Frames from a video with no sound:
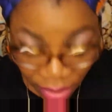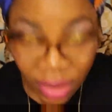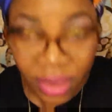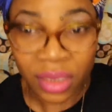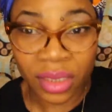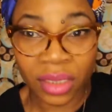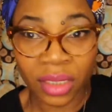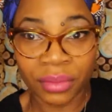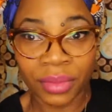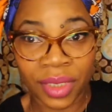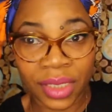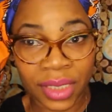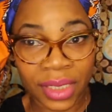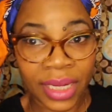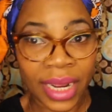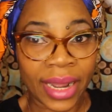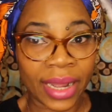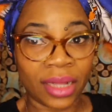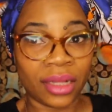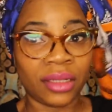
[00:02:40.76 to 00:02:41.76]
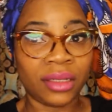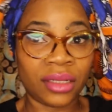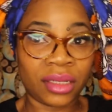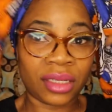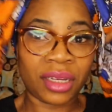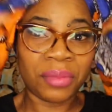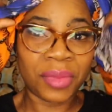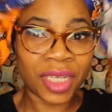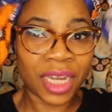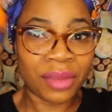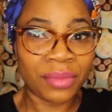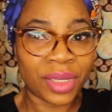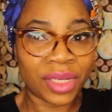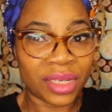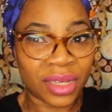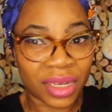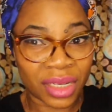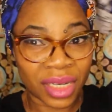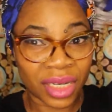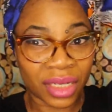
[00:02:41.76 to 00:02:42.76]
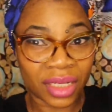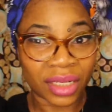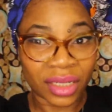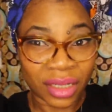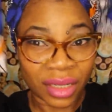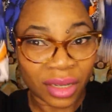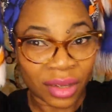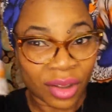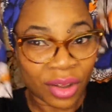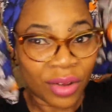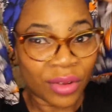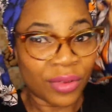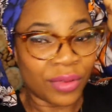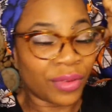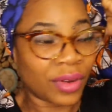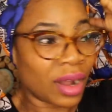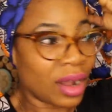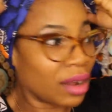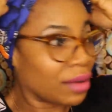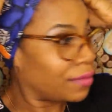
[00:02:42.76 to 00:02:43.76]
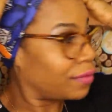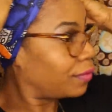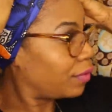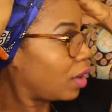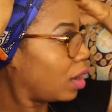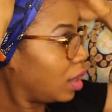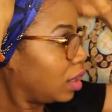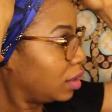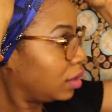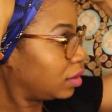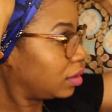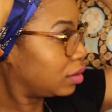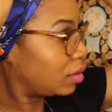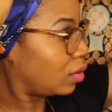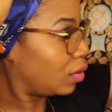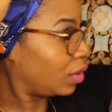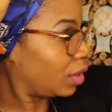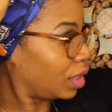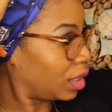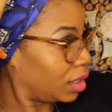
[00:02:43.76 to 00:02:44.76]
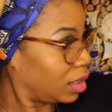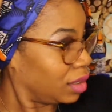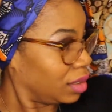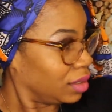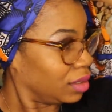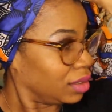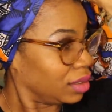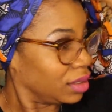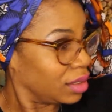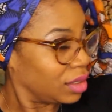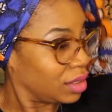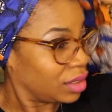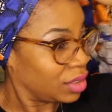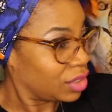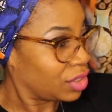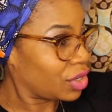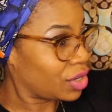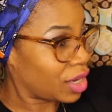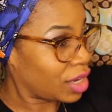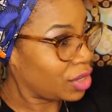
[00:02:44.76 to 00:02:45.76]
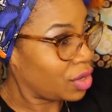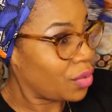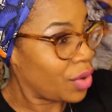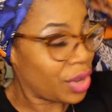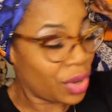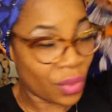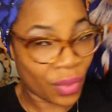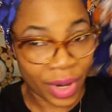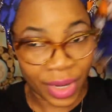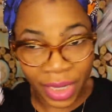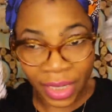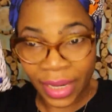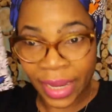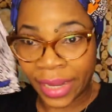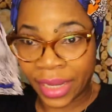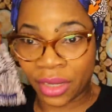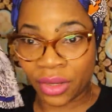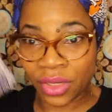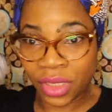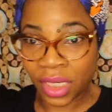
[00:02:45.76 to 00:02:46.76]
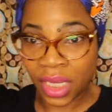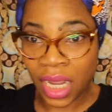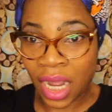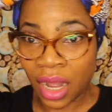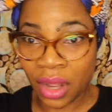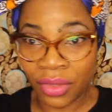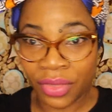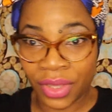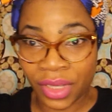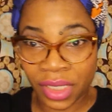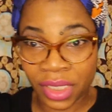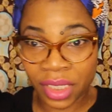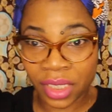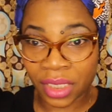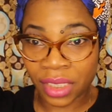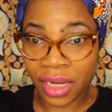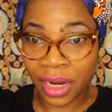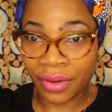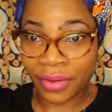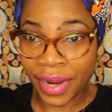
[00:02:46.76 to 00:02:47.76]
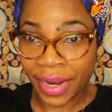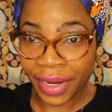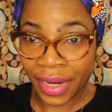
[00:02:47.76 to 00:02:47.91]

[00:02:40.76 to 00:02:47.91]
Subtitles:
some styles. Sometimes it doesn't fall or turn out the way you want it. Like you see how this is now right